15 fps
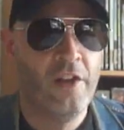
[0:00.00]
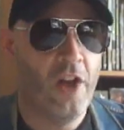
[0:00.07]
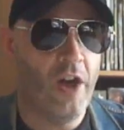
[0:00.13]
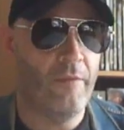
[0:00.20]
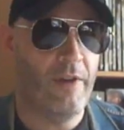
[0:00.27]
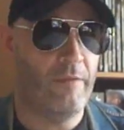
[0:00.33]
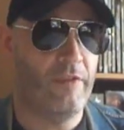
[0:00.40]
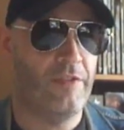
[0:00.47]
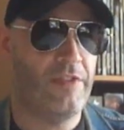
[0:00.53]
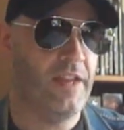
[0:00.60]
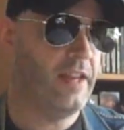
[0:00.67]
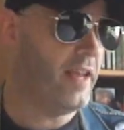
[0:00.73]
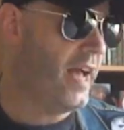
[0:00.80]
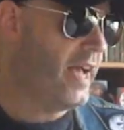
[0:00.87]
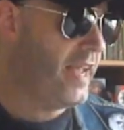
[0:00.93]
of
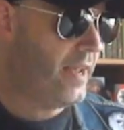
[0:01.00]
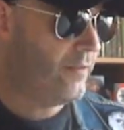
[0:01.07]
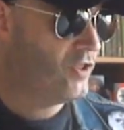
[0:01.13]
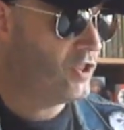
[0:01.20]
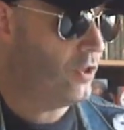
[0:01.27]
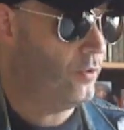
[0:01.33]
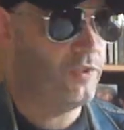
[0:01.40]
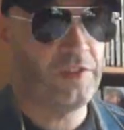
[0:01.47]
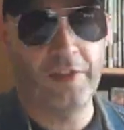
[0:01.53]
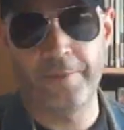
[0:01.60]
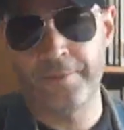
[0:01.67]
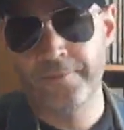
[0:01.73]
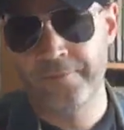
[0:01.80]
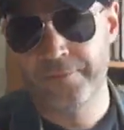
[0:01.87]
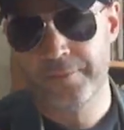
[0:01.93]
everything, I have
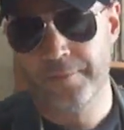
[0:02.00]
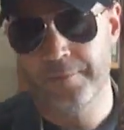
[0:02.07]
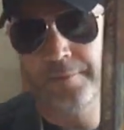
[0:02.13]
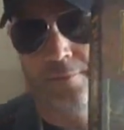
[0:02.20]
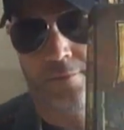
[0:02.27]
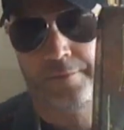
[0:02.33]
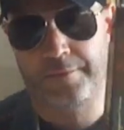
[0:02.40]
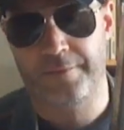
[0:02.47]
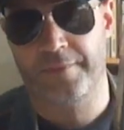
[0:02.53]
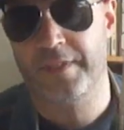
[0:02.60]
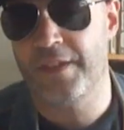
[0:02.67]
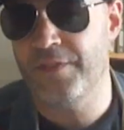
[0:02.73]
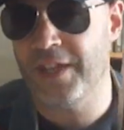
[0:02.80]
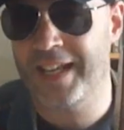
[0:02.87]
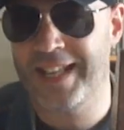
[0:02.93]
chosen
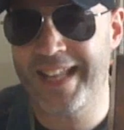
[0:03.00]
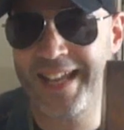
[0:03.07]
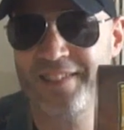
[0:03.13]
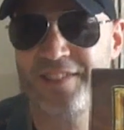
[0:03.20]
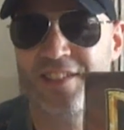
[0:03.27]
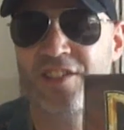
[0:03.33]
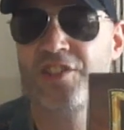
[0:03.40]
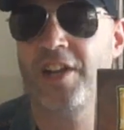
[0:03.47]
the classic